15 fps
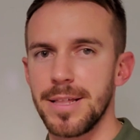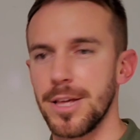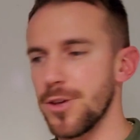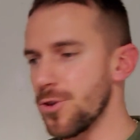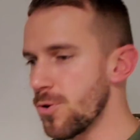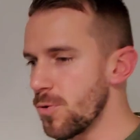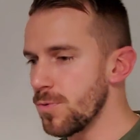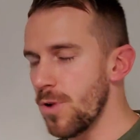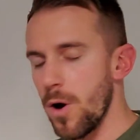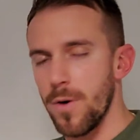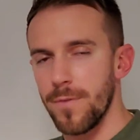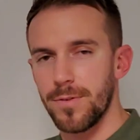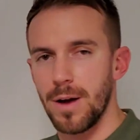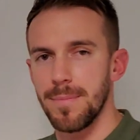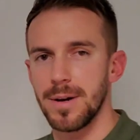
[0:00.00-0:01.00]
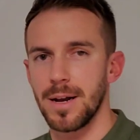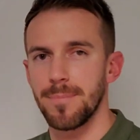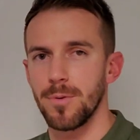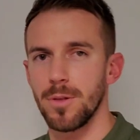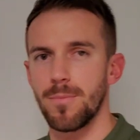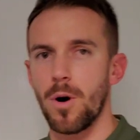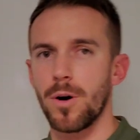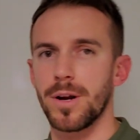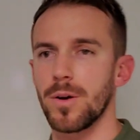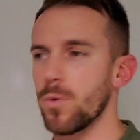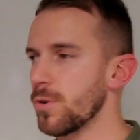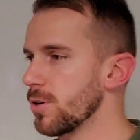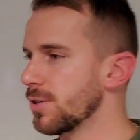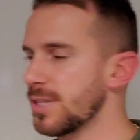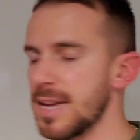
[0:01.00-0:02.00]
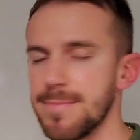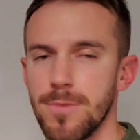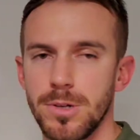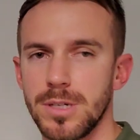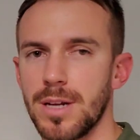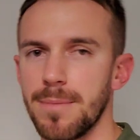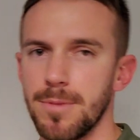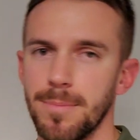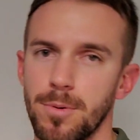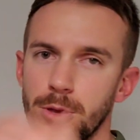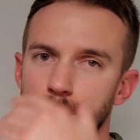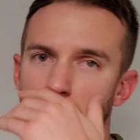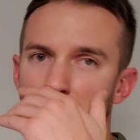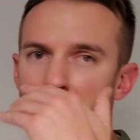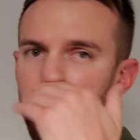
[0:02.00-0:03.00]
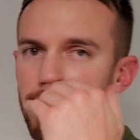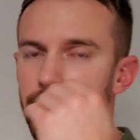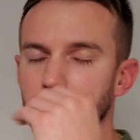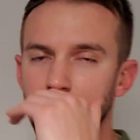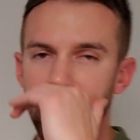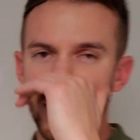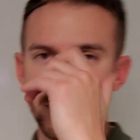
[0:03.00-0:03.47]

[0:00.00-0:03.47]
that you know of coming up on the market or your team knows is coming up on the market.